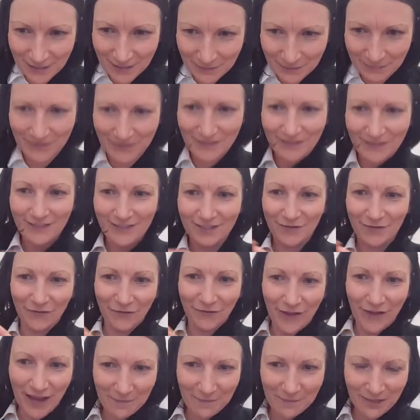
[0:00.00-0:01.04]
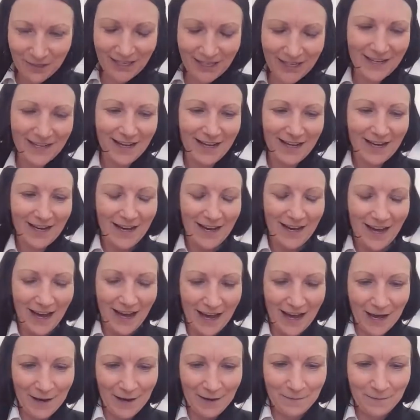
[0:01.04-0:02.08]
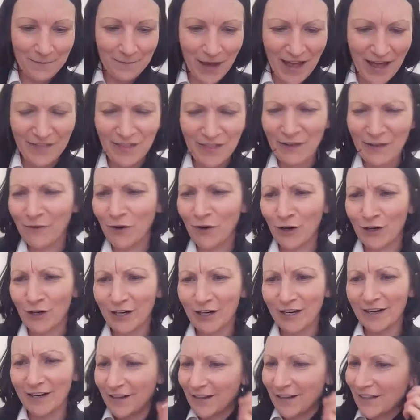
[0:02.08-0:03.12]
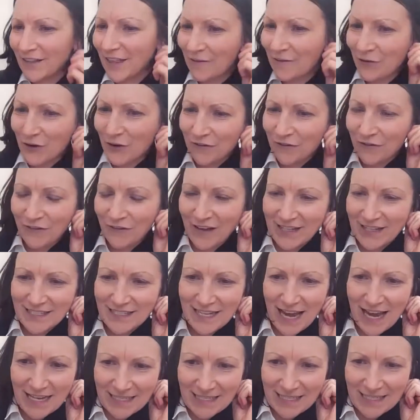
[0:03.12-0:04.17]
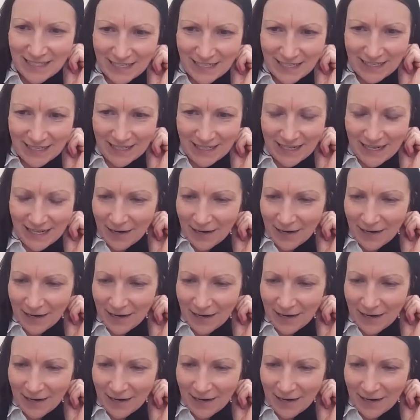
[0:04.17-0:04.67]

husband's family. And they've got a fantastic,